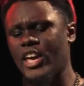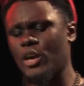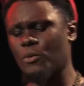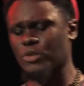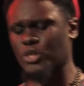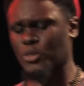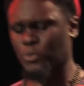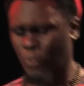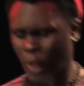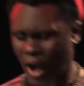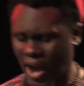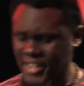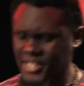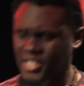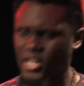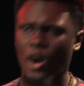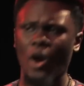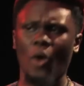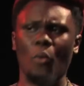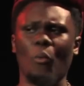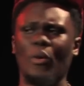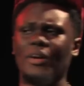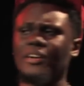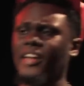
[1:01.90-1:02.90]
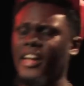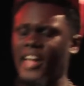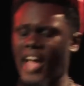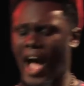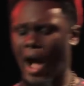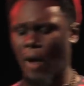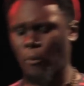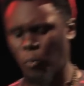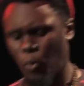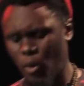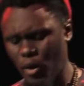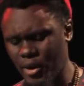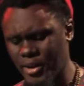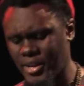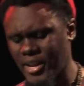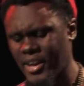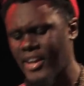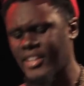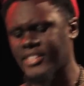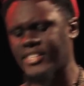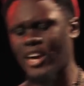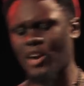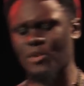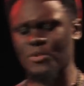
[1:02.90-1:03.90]
he was right, one day I
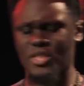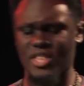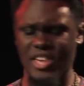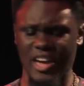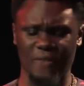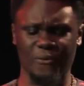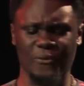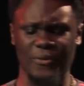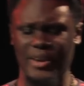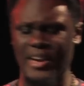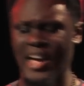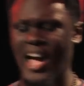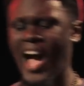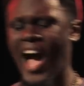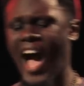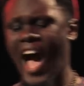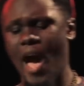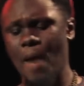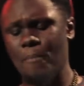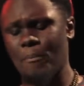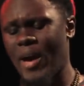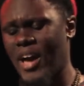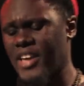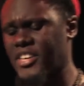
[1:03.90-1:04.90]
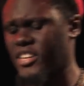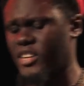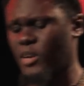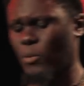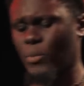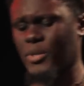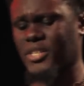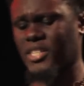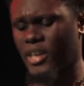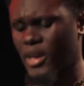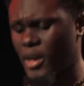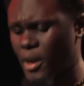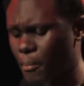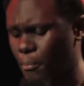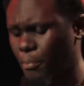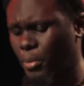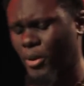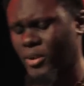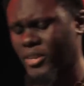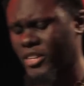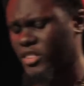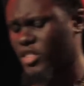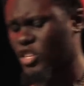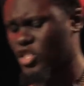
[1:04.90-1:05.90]
would. Tell Jeffrey, I imagine it was him
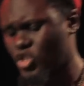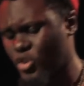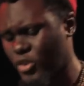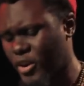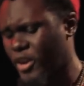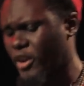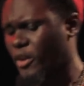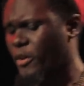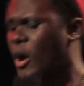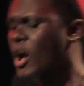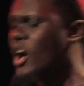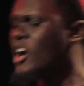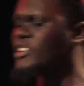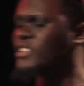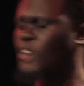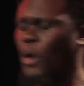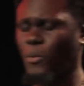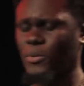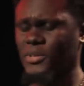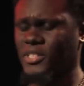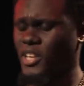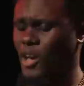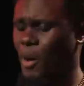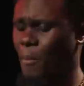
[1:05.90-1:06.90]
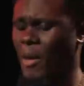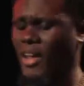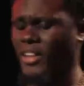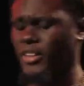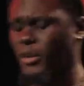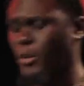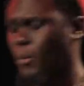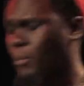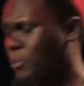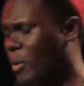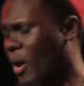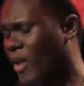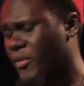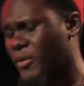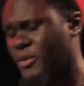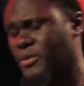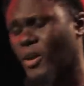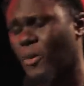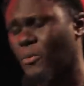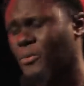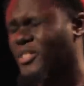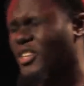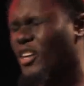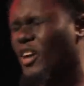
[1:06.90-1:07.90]
pulling the trigger. Don't tell my little brother,
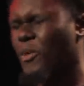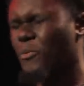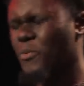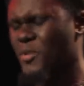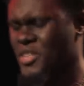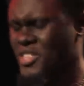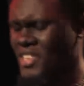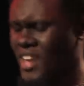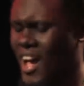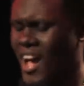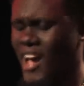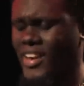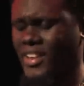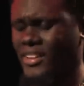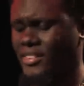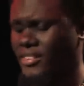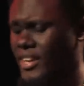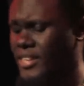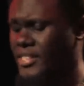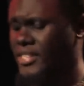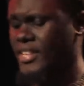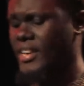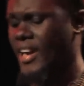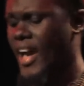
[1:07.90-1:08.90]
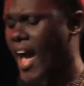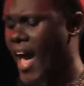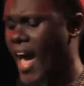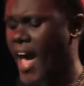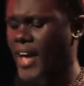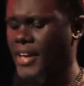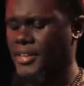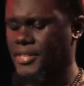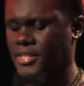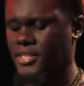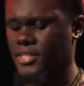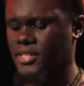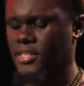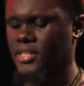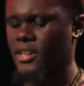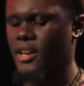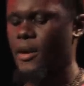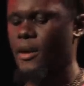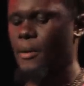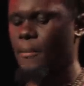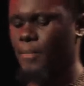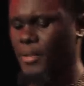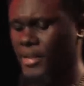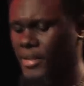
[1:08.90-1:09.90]
don't tell Rashad unless he asks.
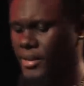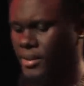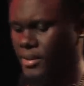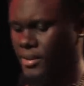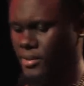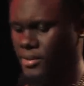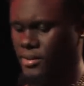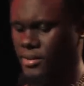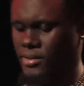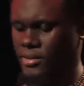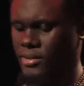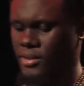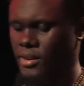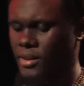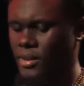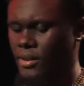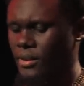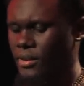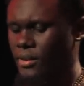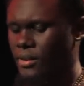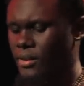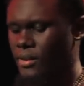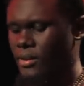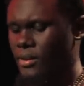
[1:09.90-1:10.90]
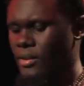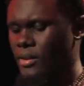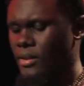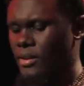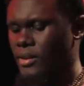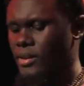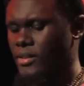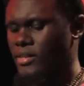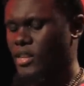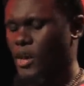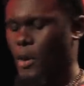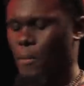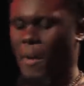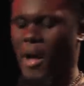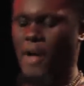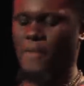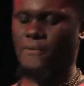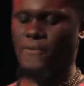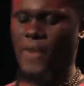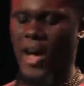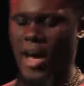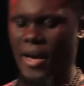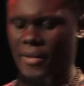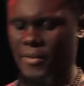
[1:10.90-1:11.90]
Please. Tell my
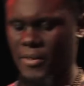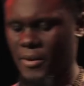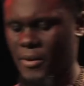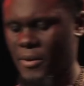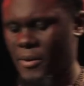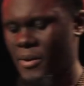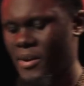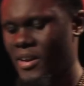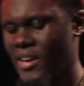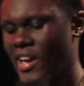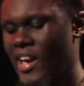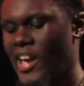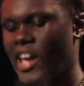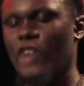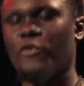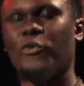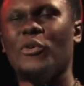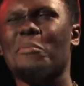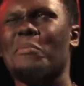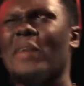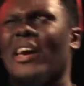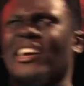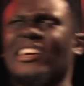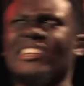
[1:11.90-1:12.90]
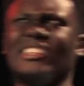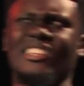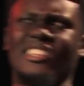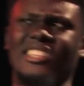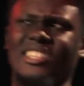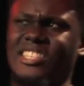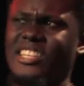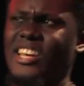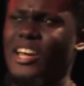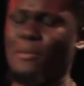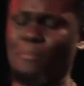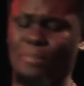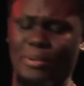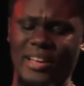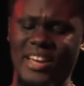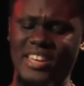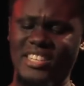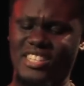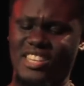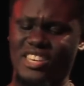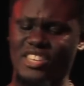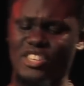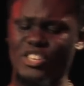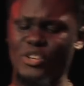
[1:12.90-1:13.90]
father, if we make it to the same
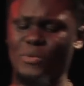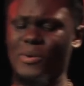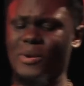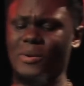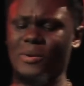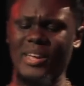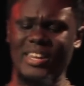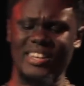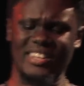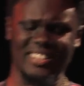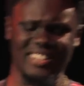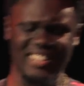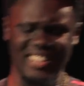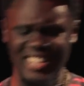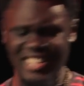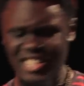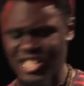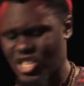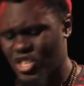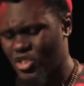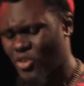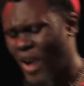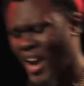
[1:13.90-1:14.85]
place, could you at least